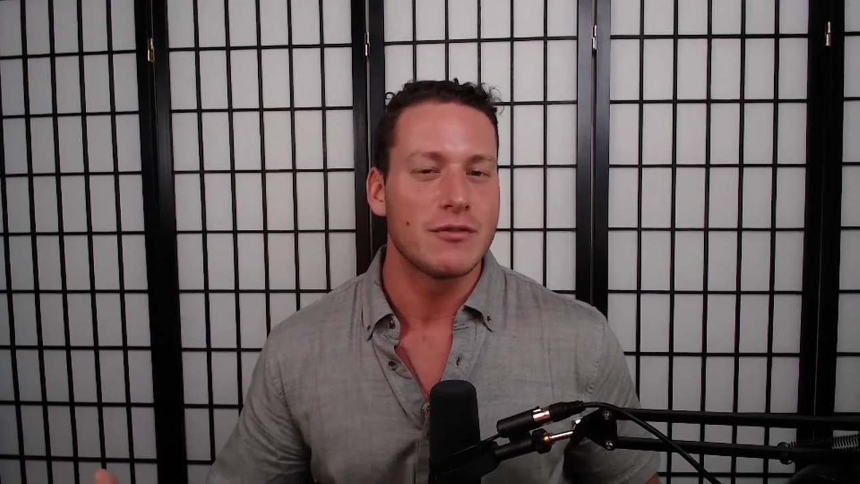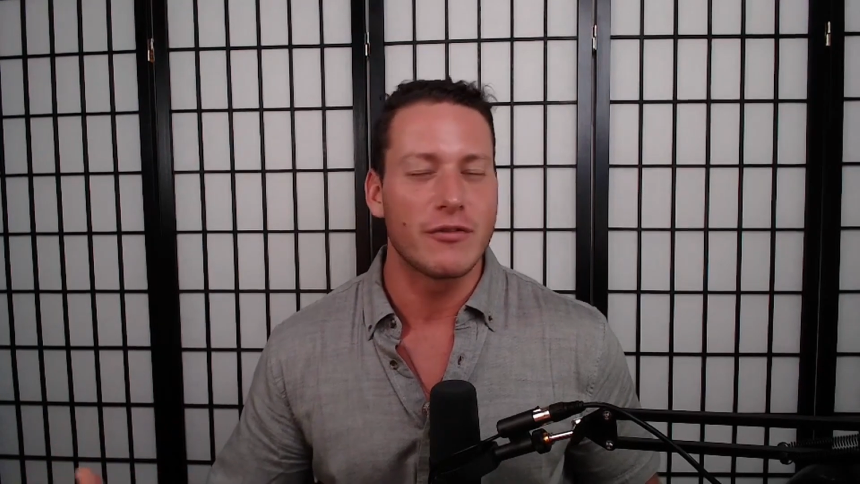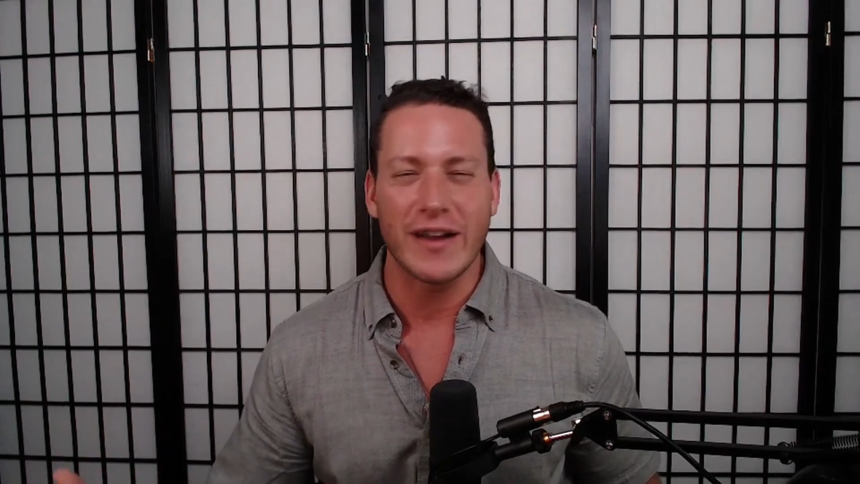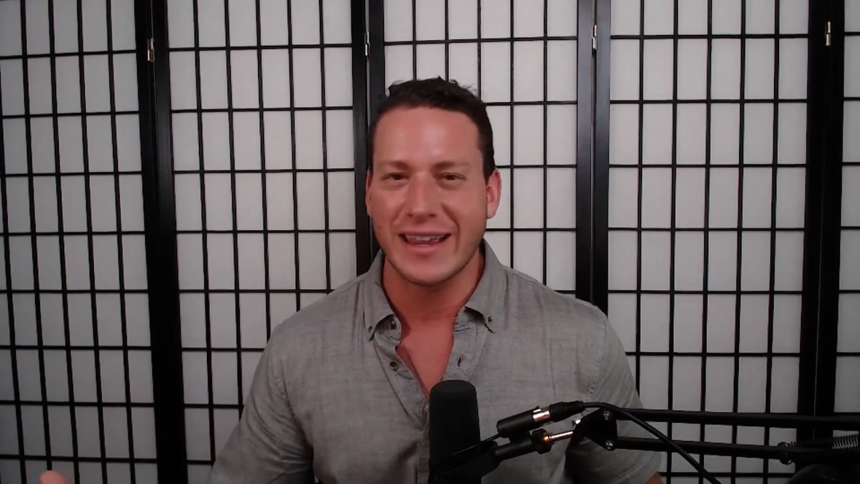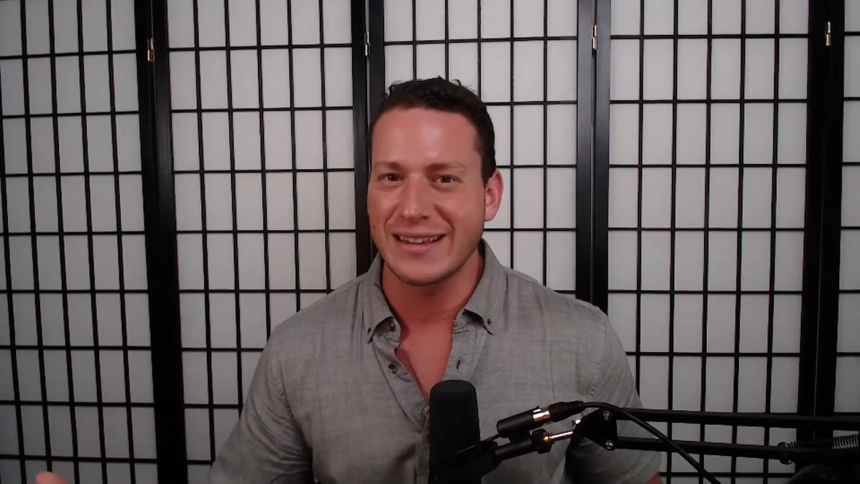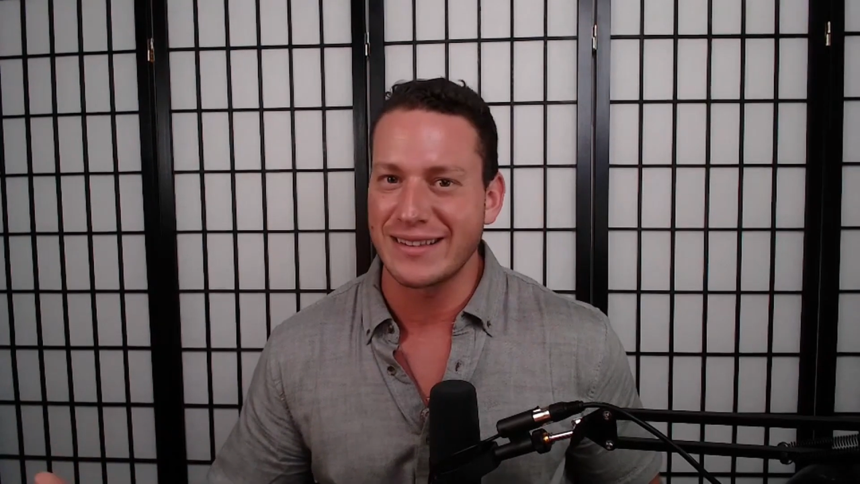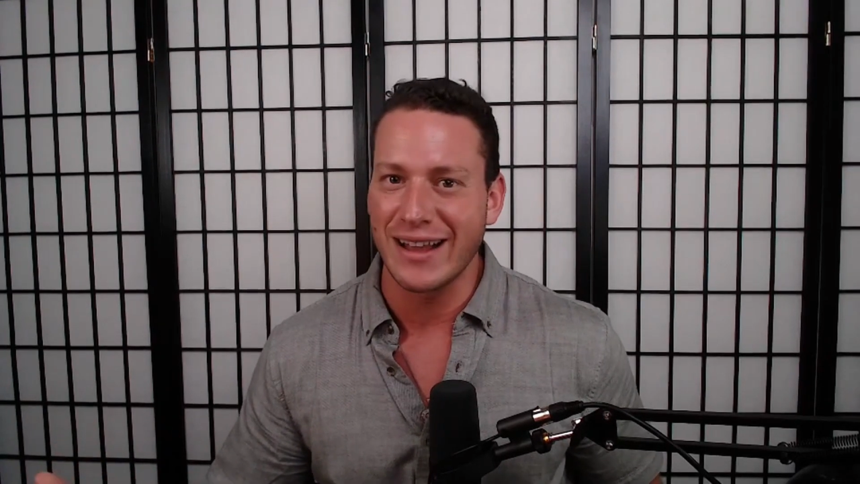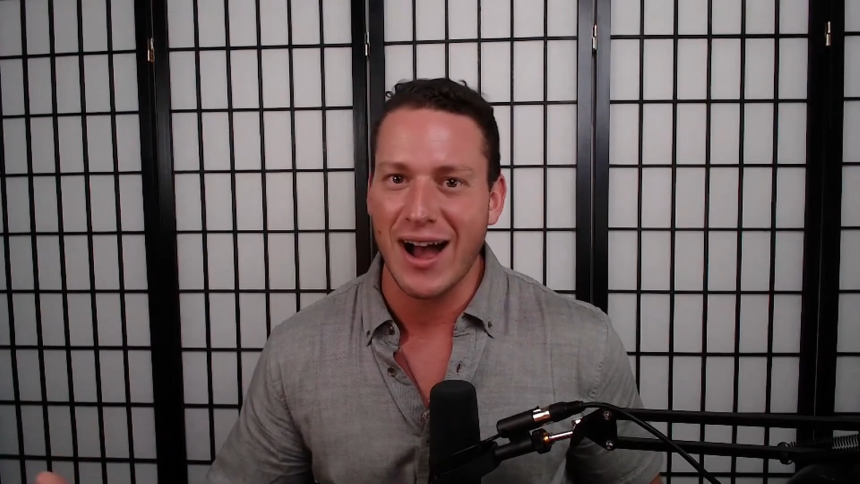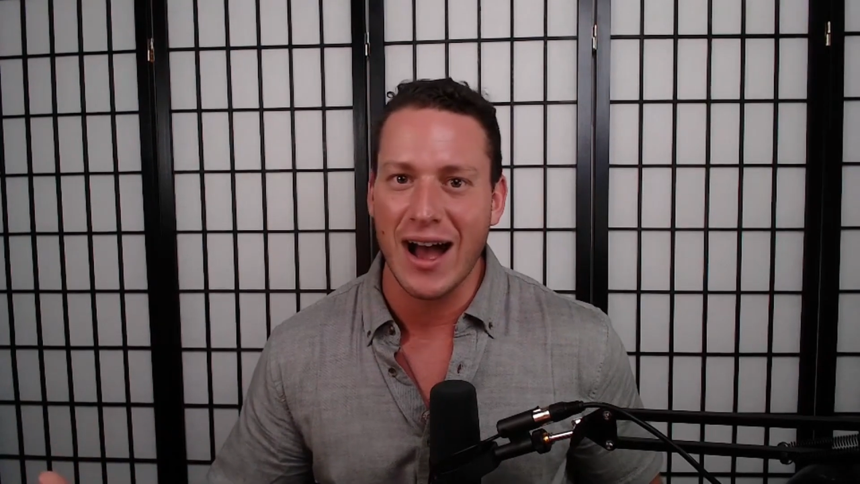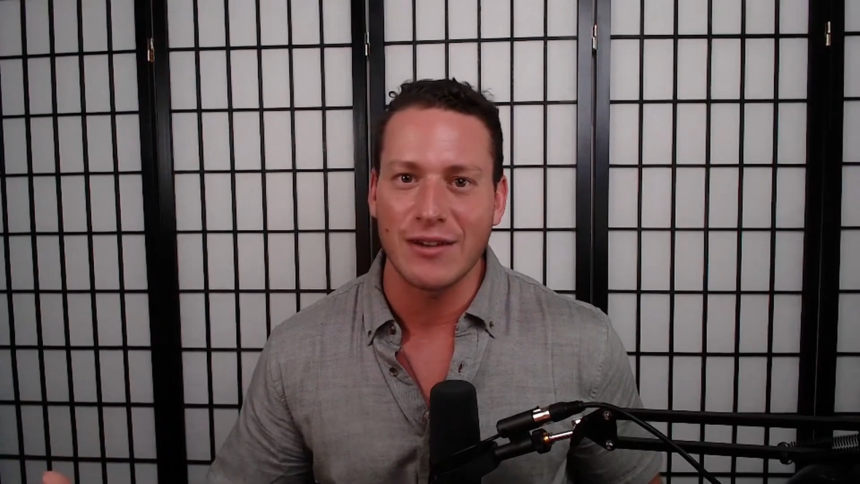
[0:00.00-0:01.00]
Vivek is
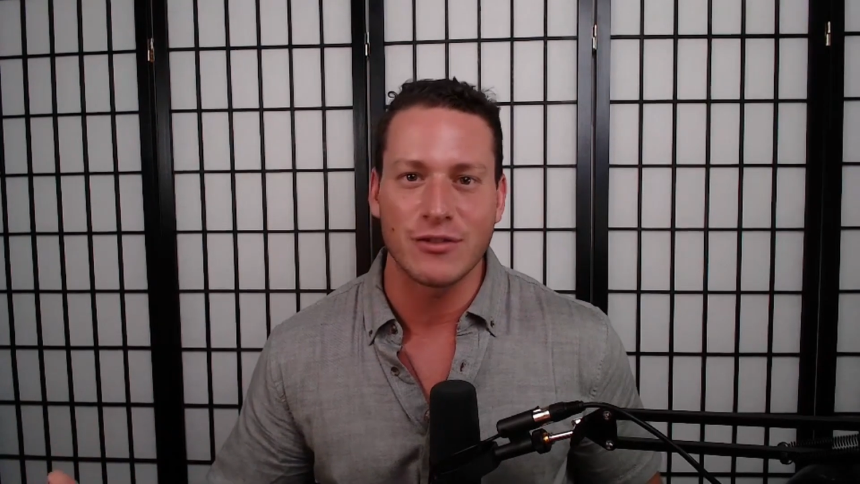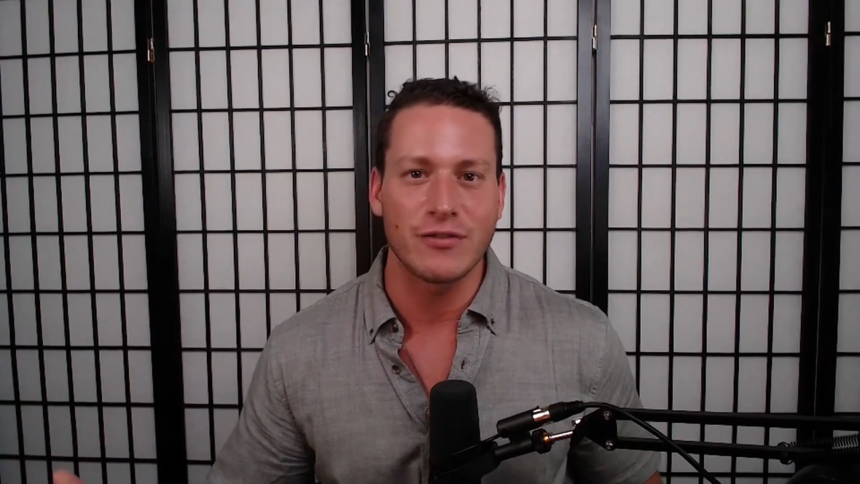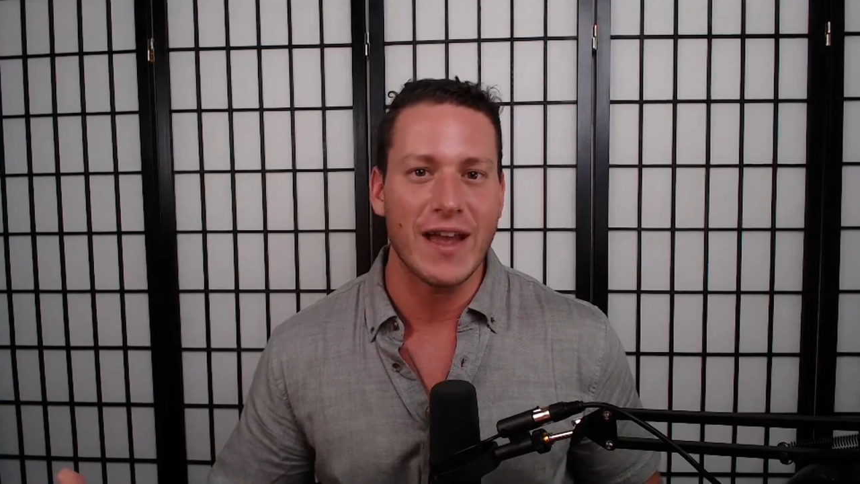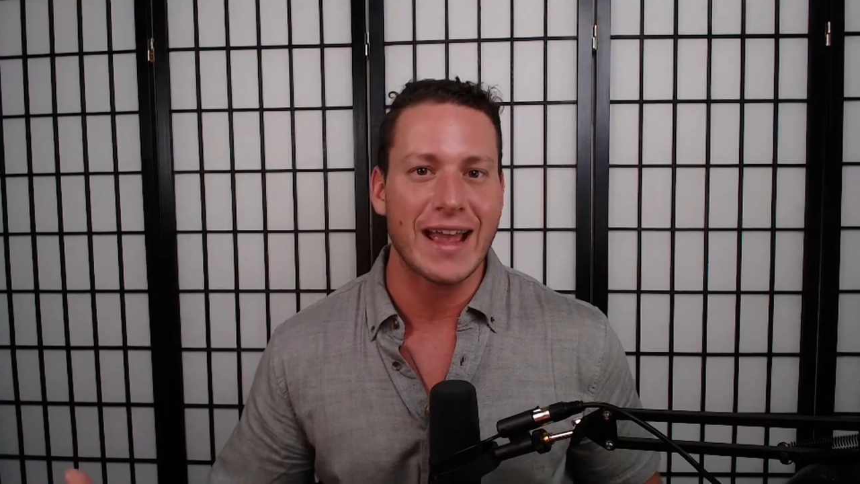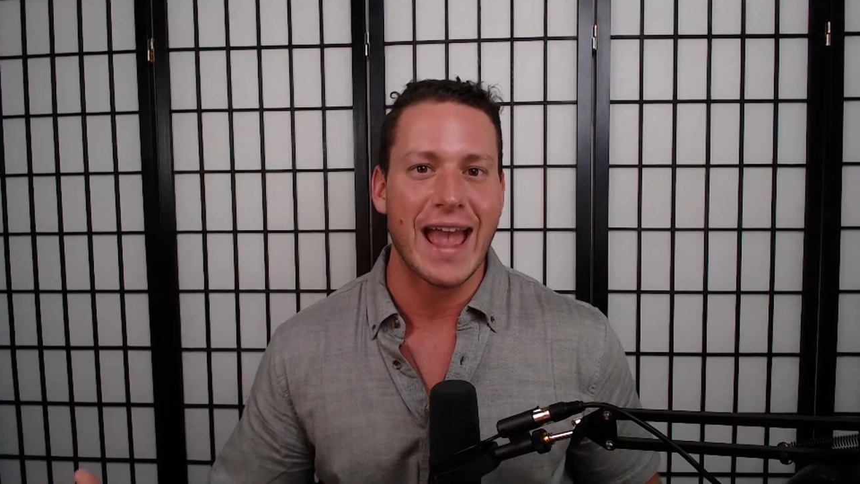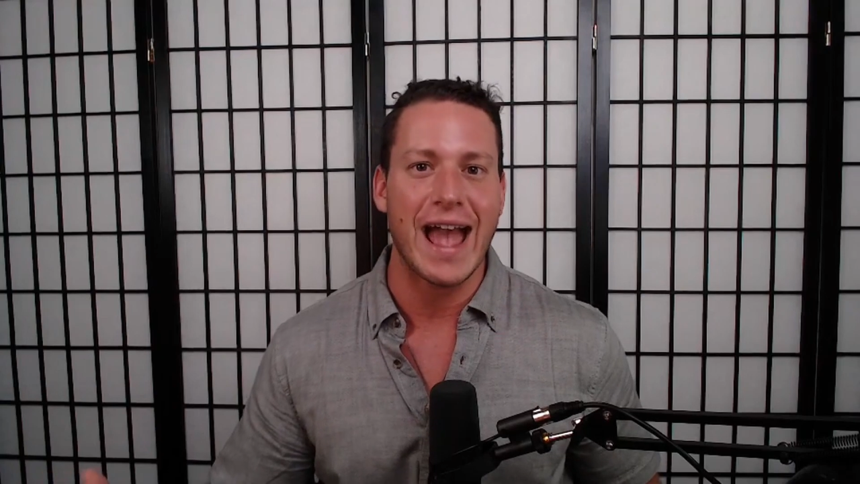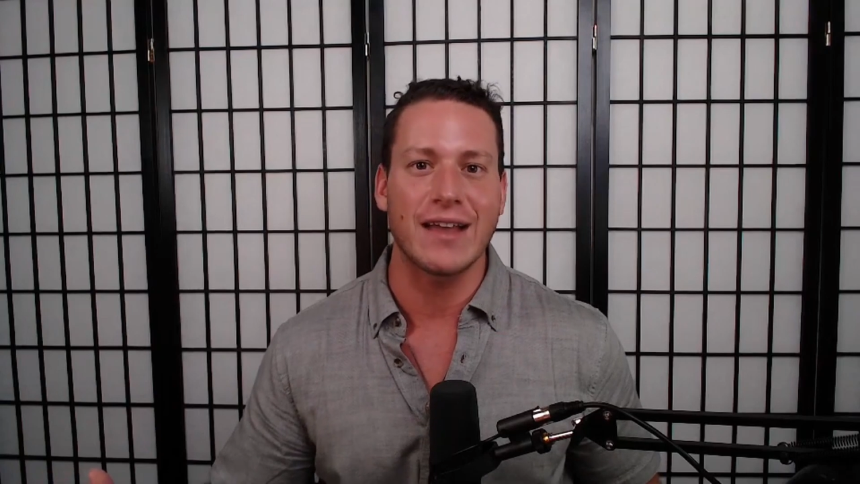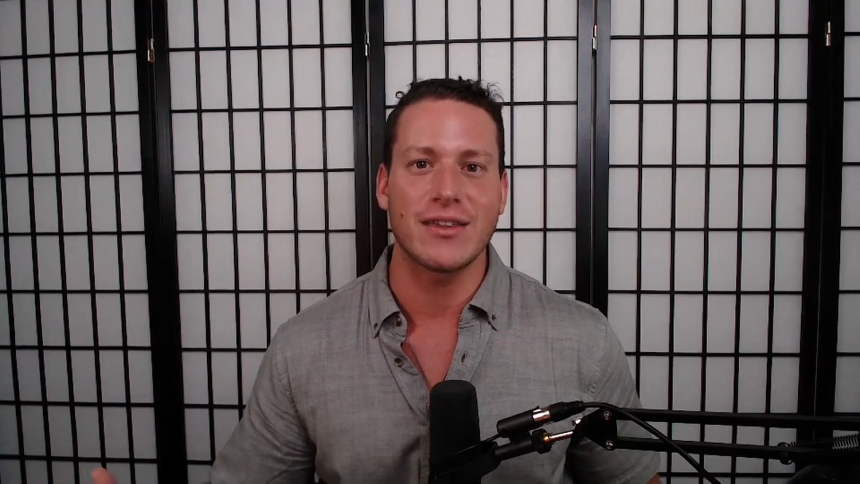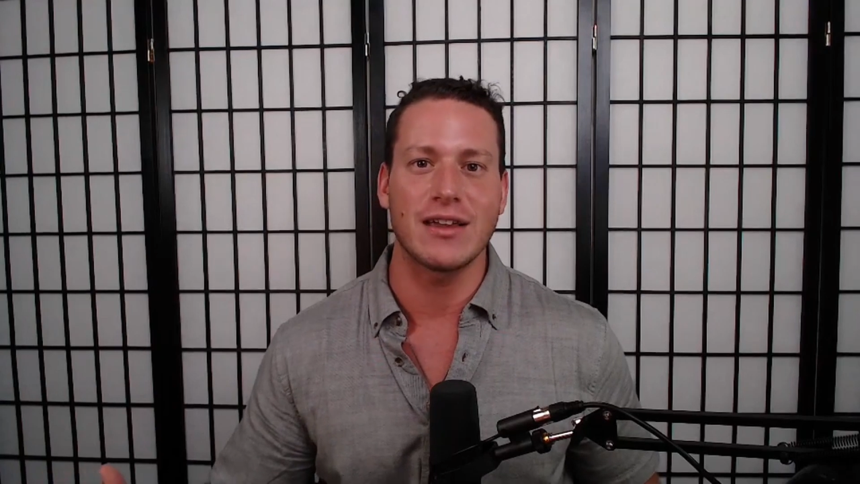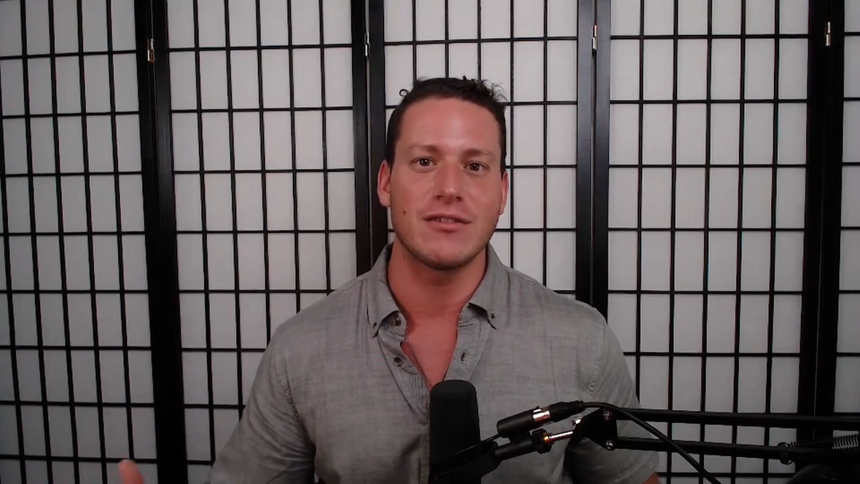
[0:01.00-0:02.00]
not. Vivek
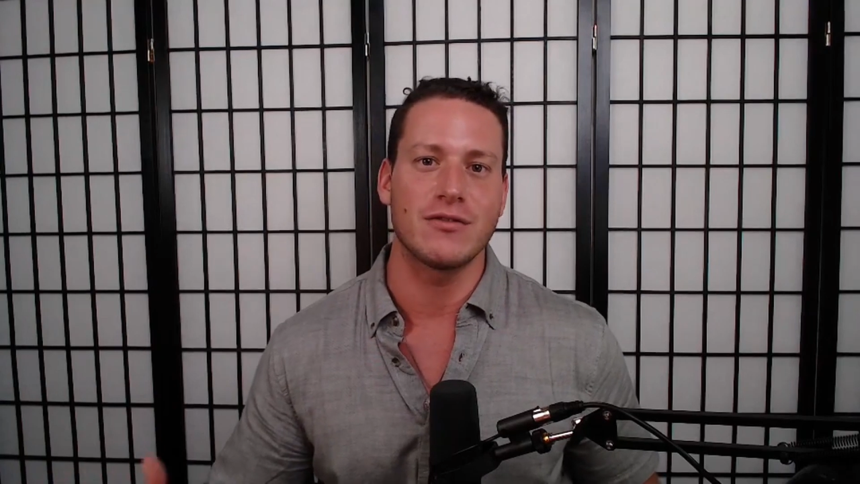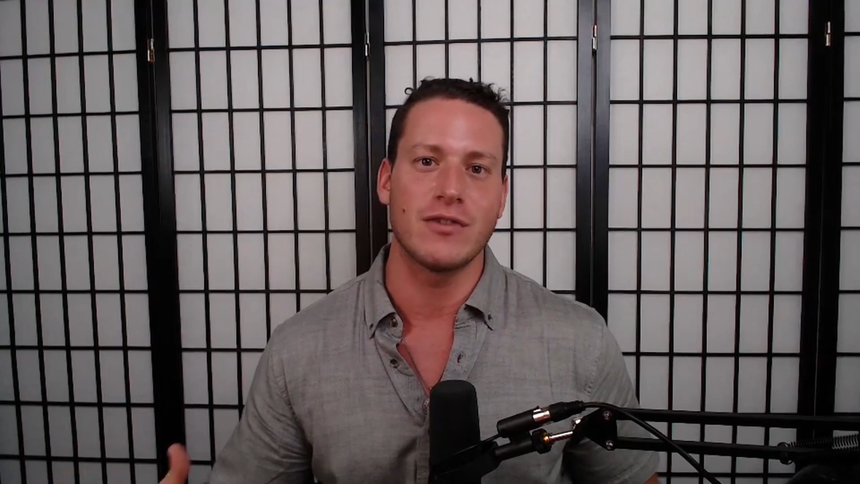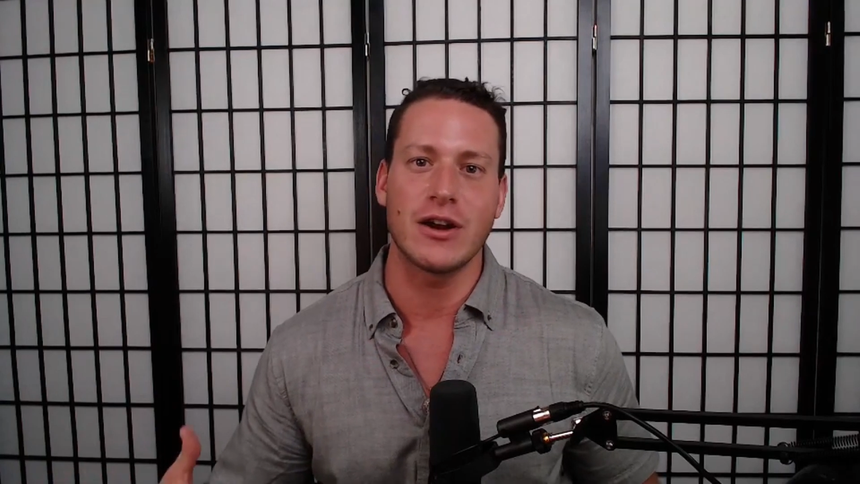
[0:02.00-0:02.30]
has a